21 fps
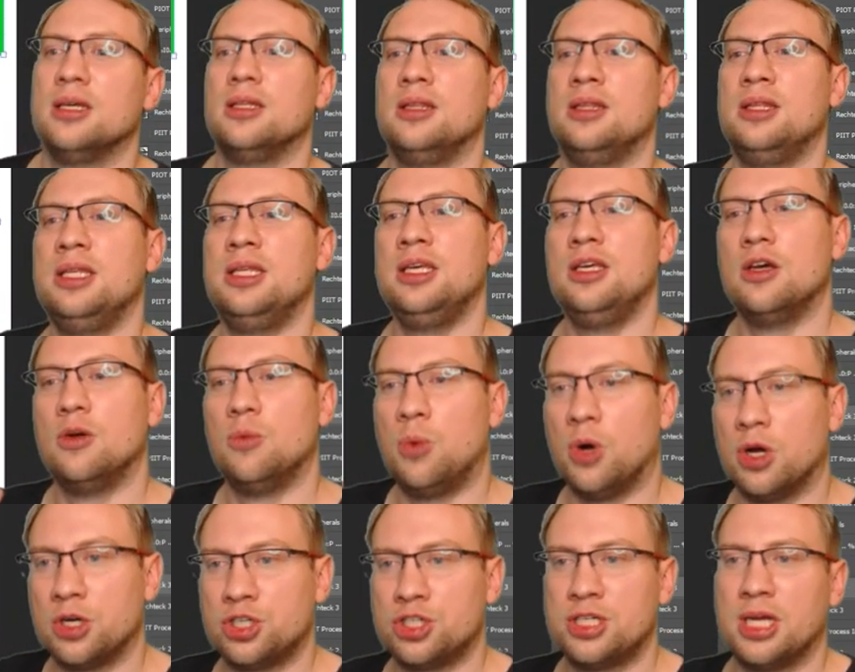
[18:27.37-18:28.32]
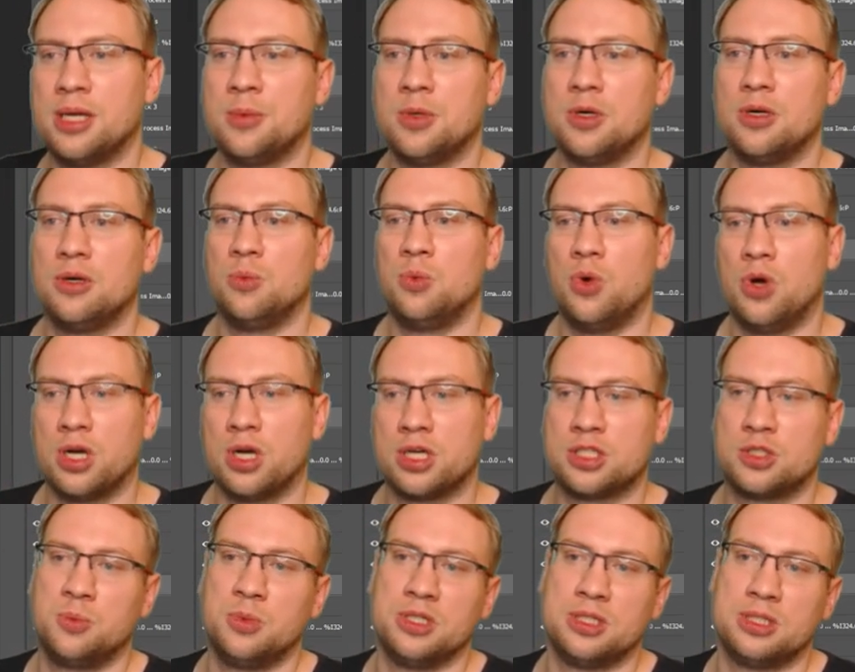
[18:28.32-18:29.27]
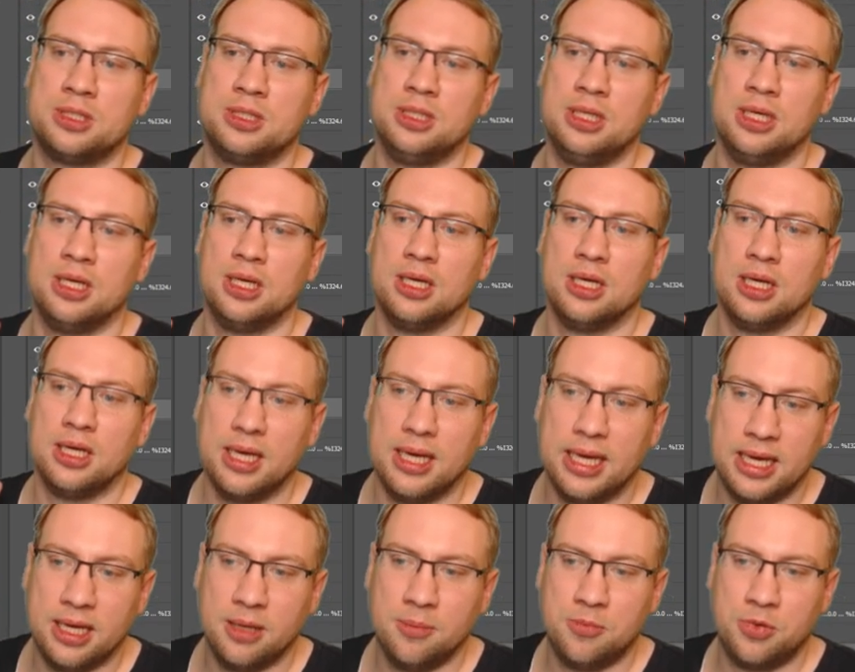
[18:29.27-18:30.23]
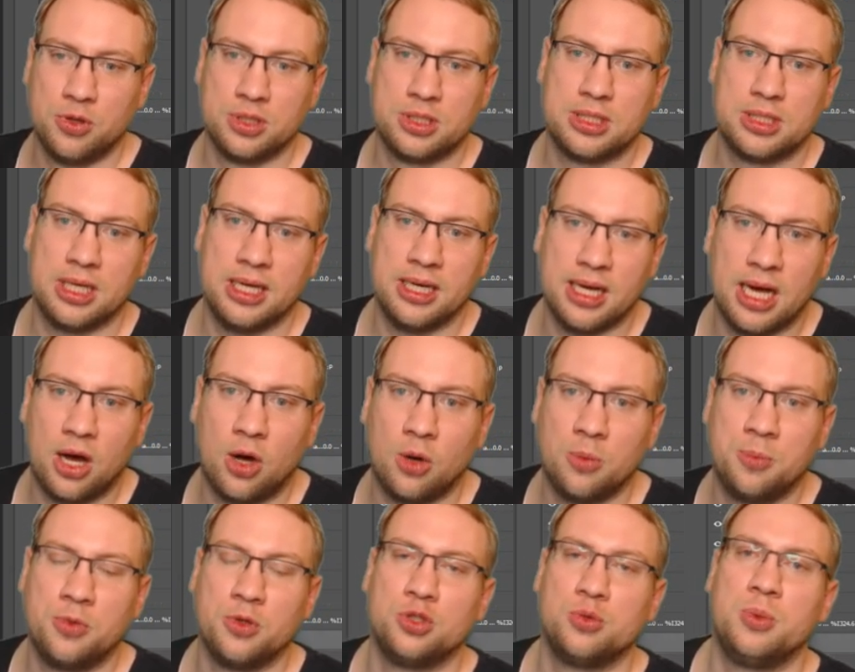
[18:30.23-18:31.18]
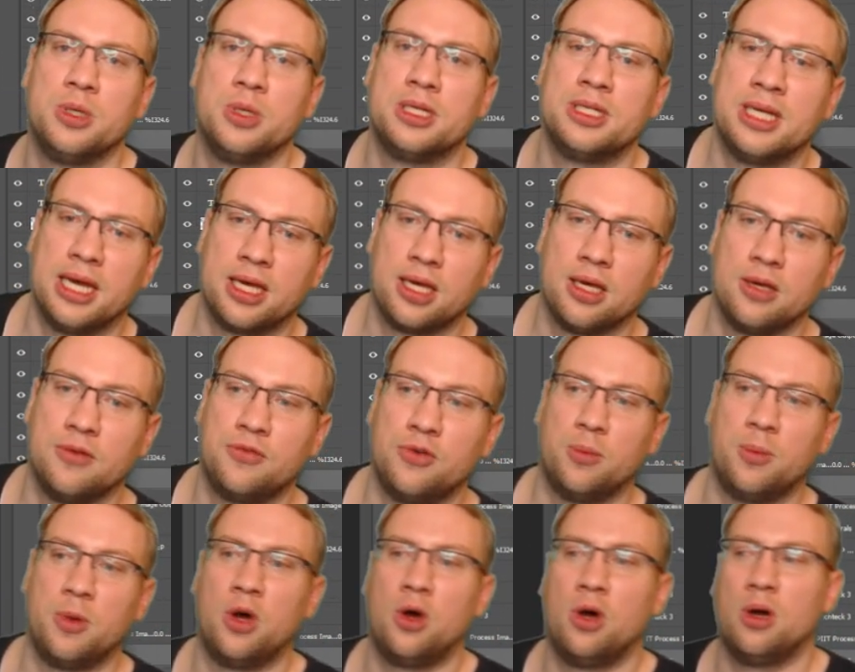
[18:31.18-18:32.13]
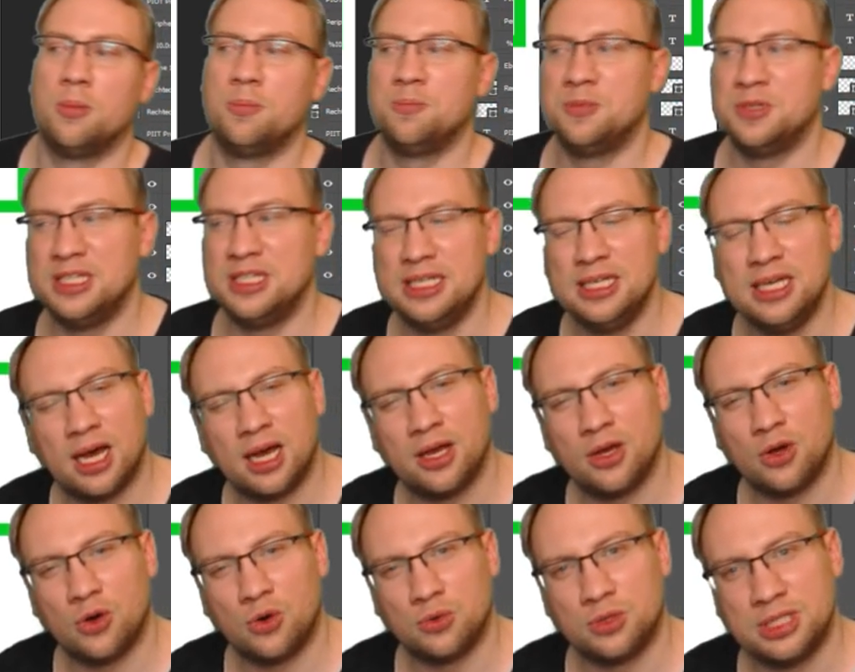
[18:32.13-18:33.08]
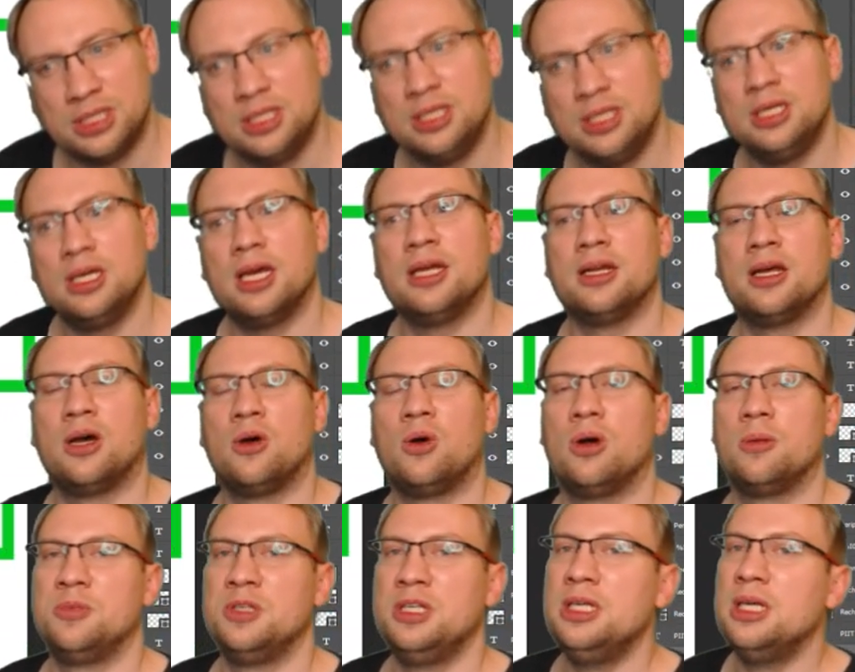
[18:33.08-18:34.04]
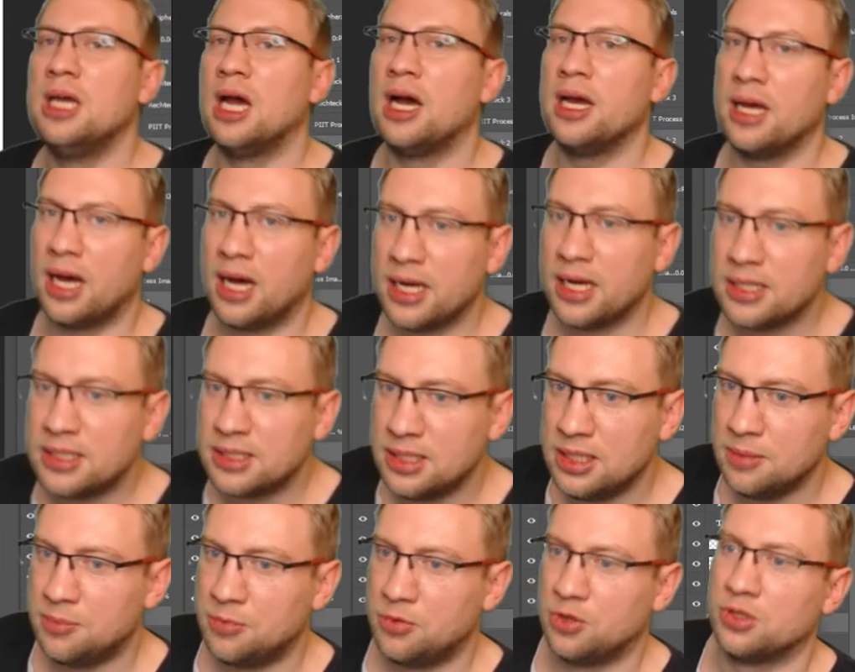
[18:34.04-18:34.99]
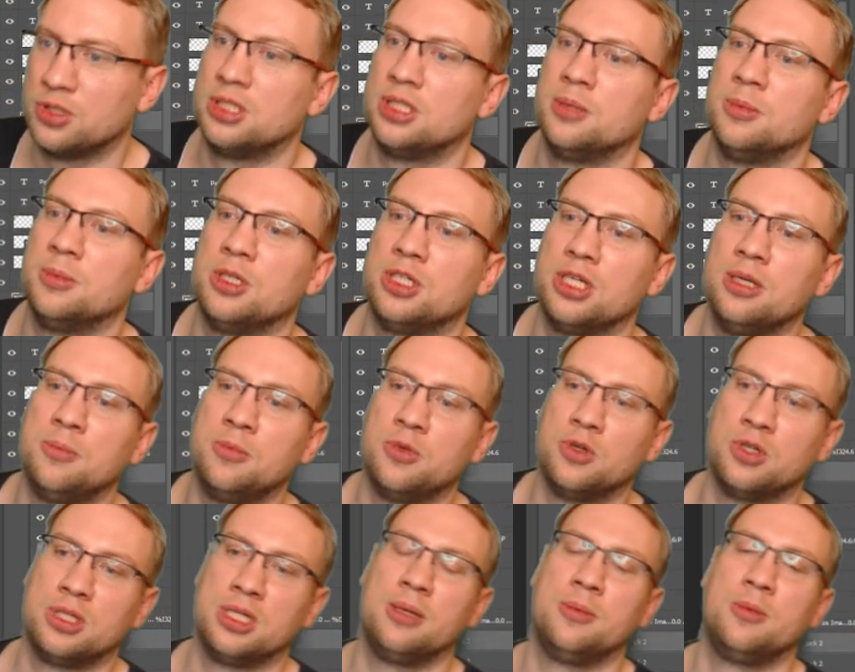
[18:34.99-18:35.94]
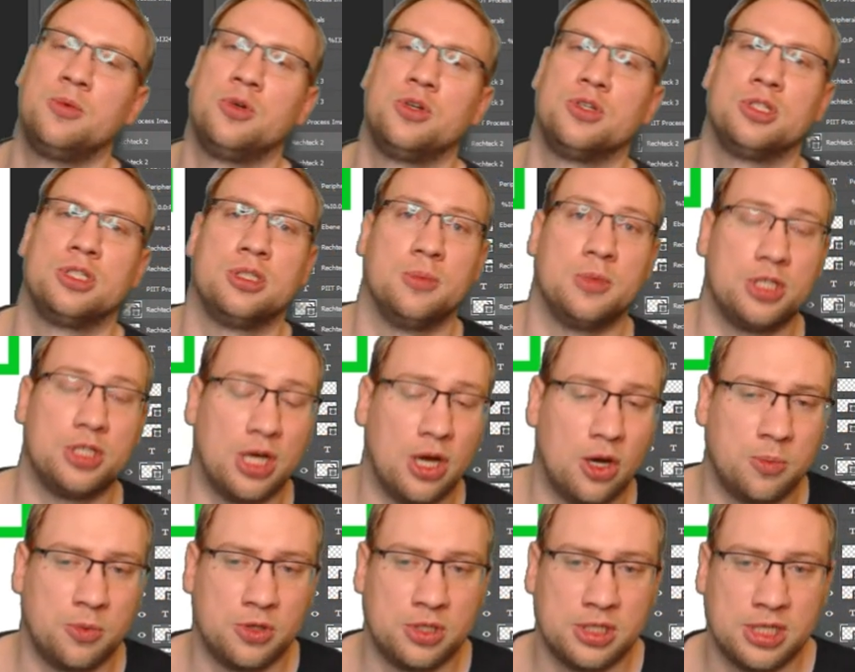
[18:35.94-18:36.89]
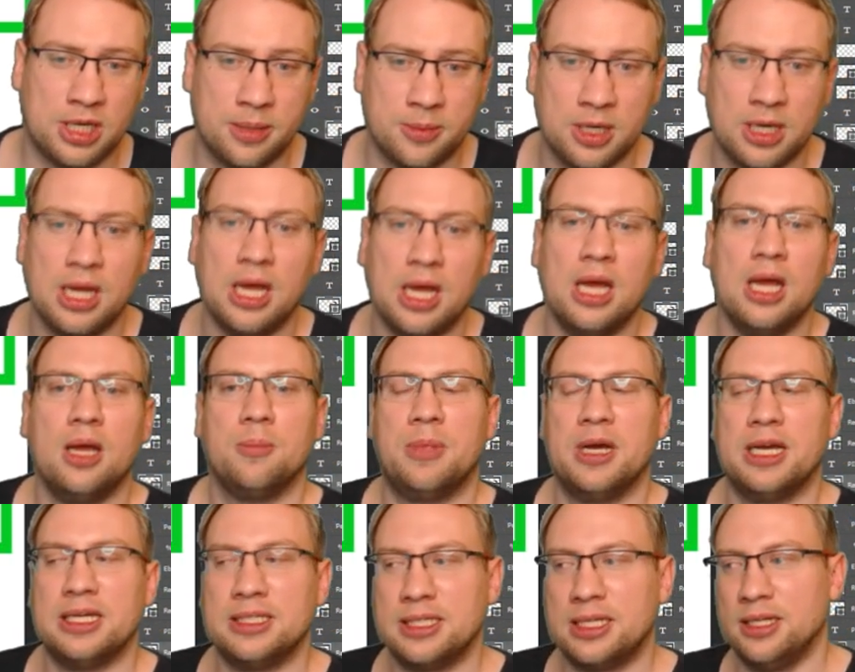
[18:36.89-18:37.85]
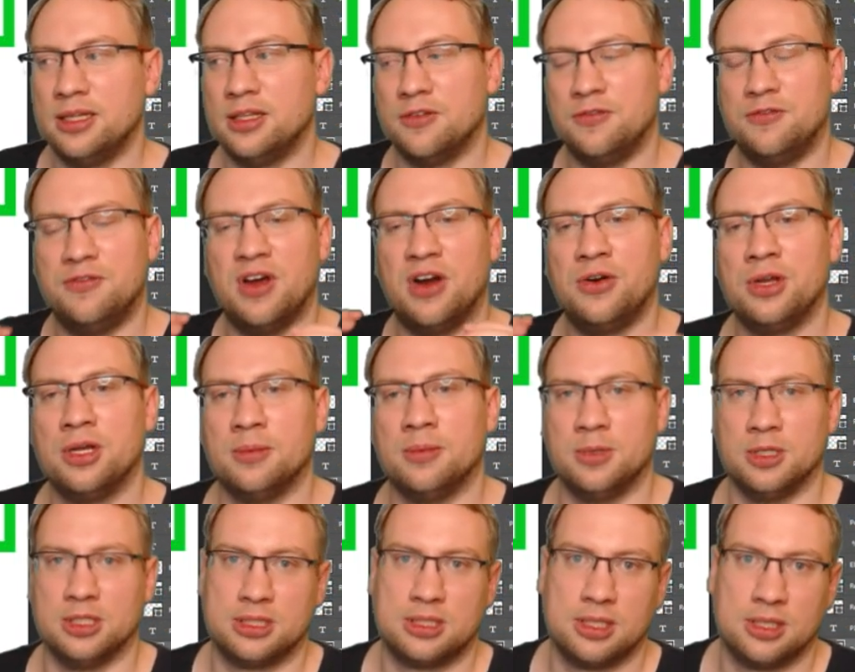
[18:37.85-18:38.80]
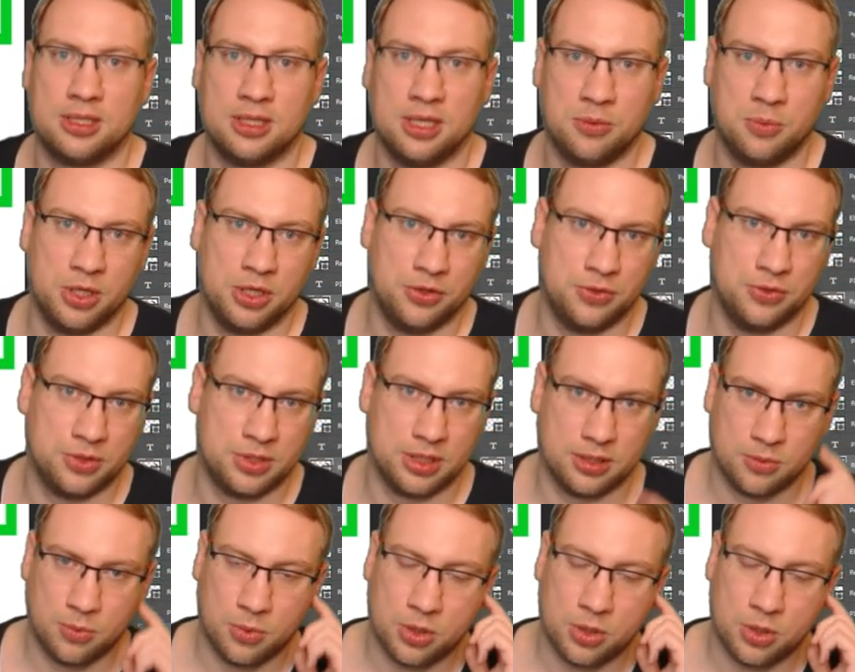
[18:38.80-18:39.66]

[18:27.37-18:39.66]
The watch table works with the inputs and outputs we're taking from our PIOT and our PIIT, process image input table, process image output table, basically the variables that we're using.